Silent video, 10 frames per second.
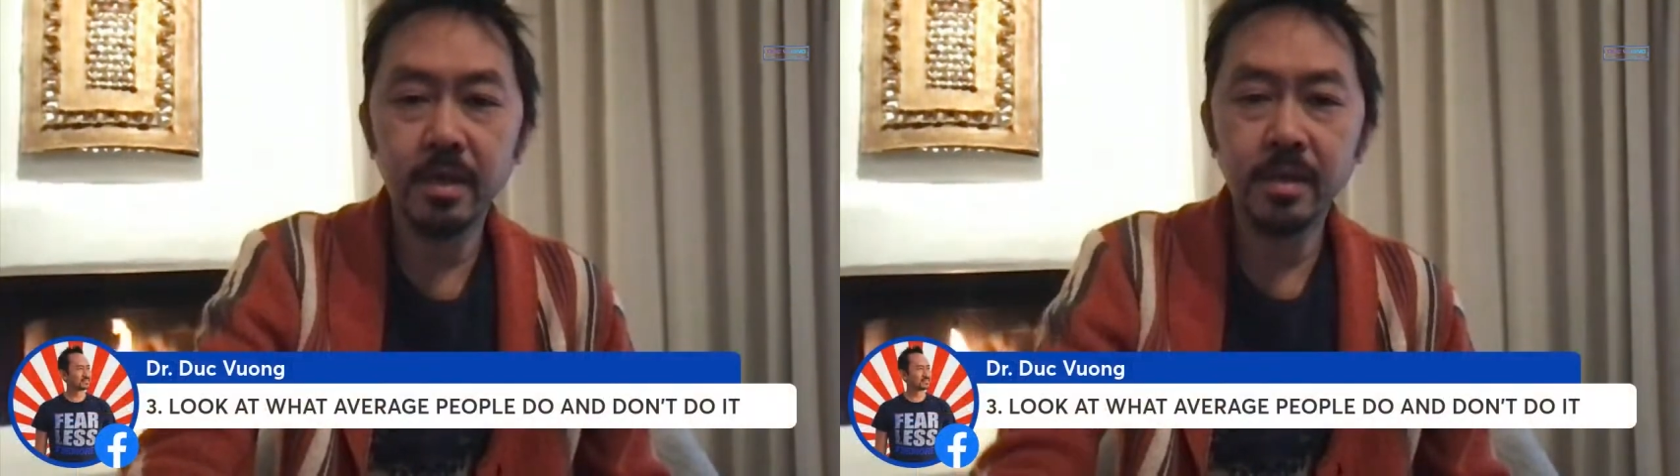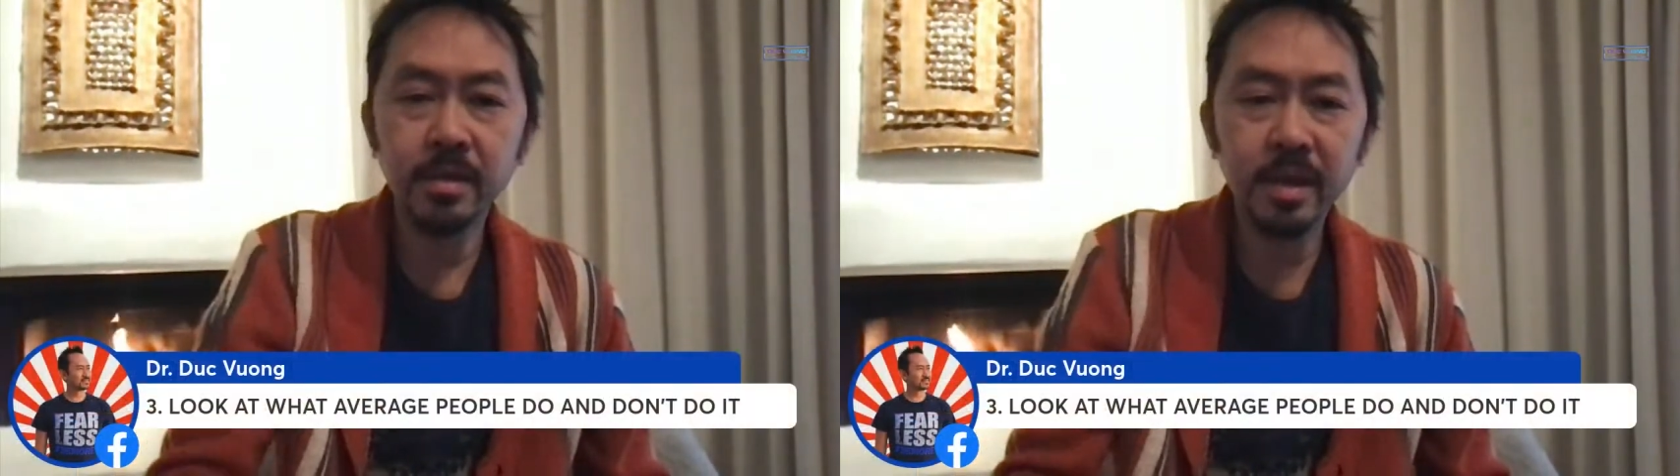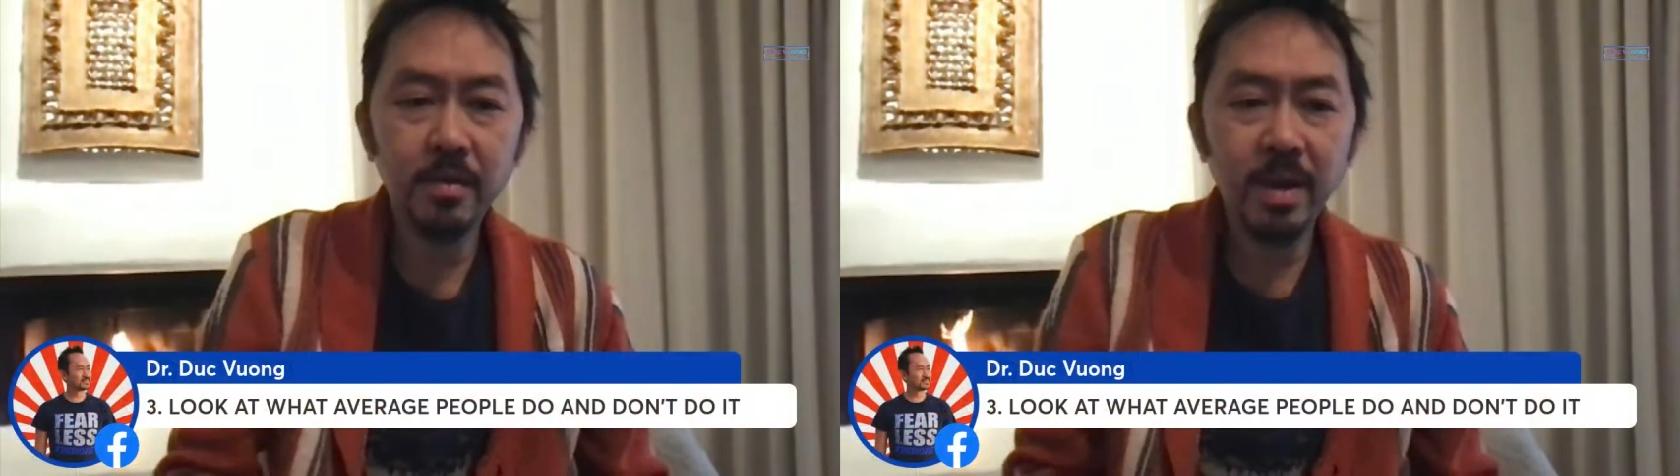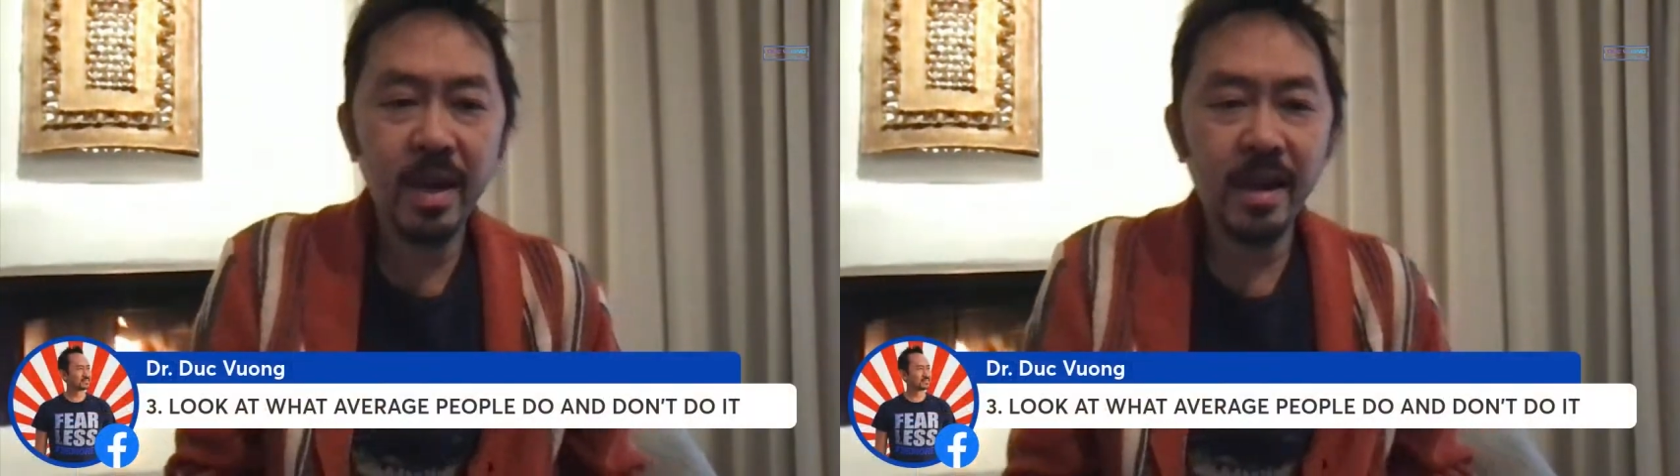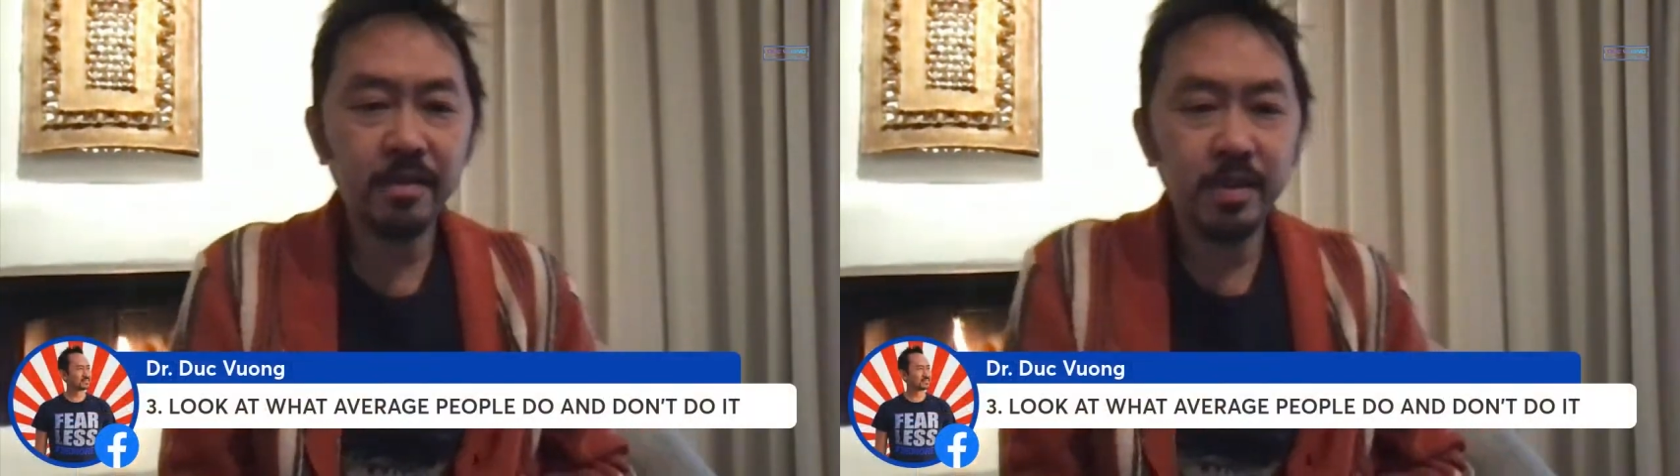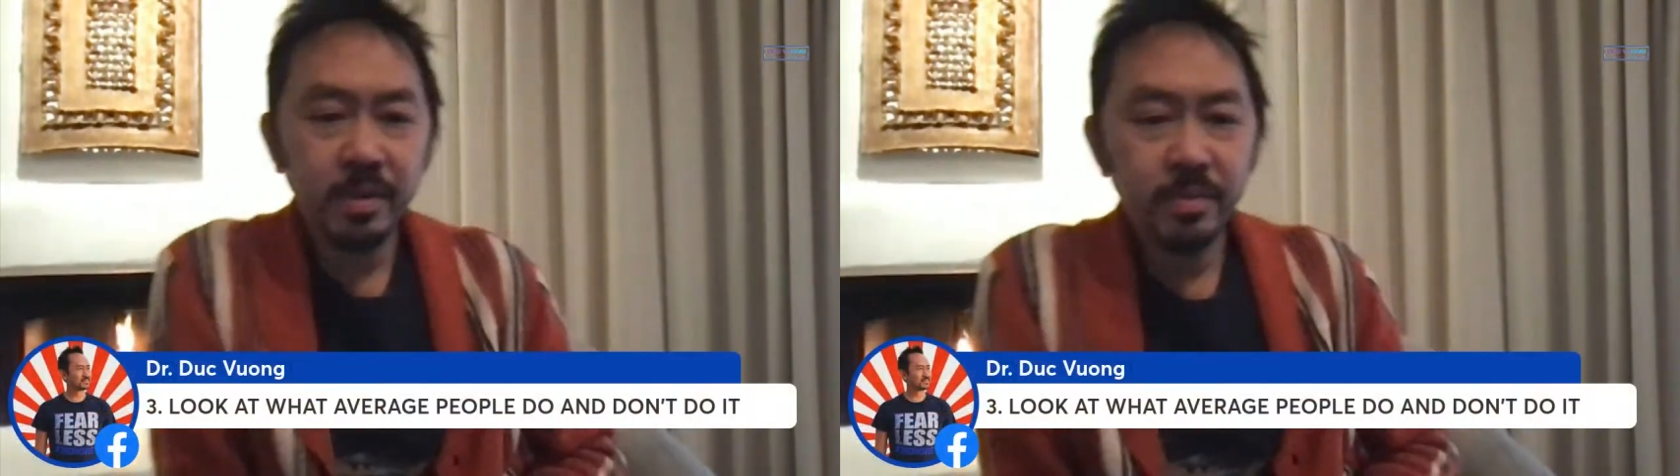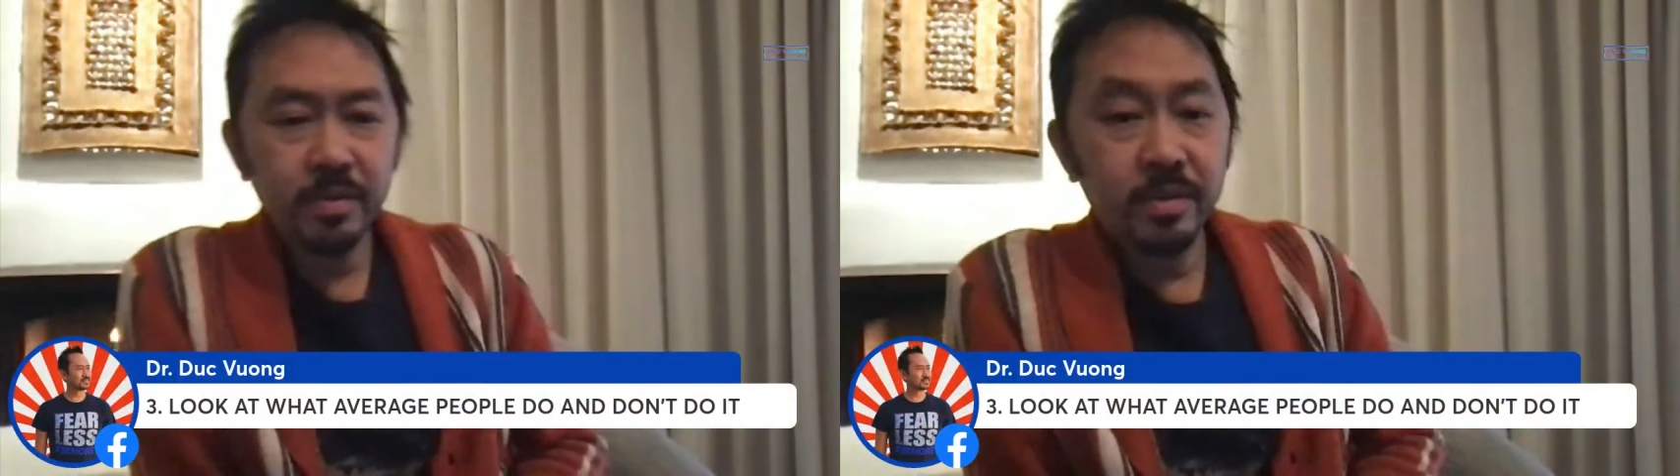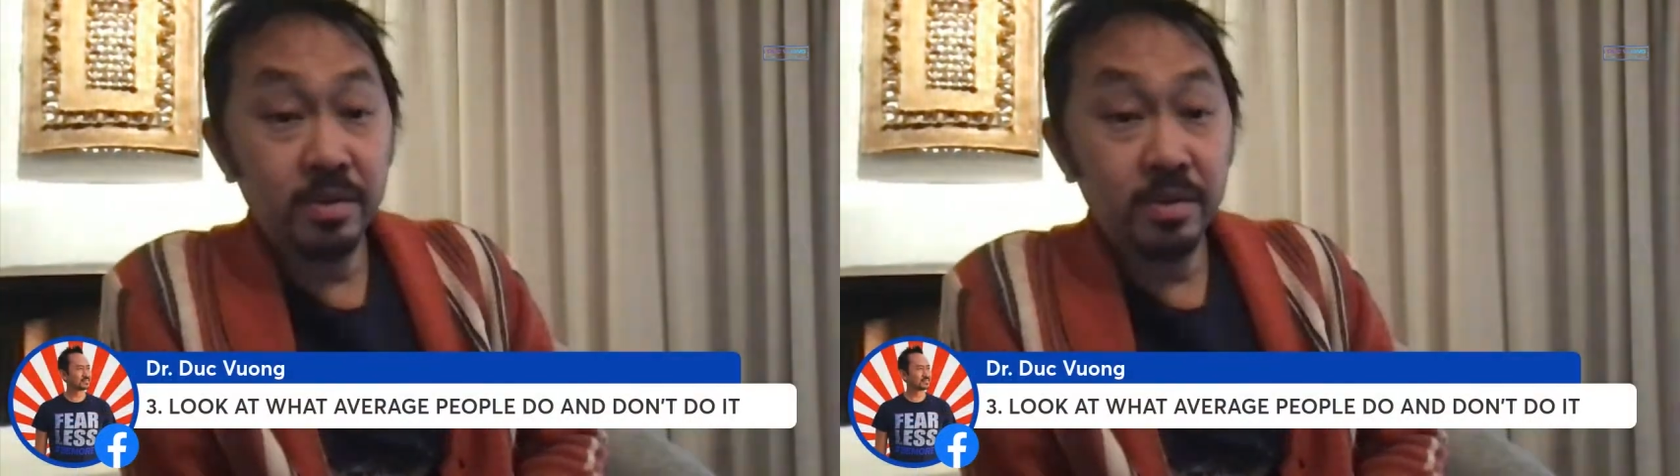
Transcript: look at what average people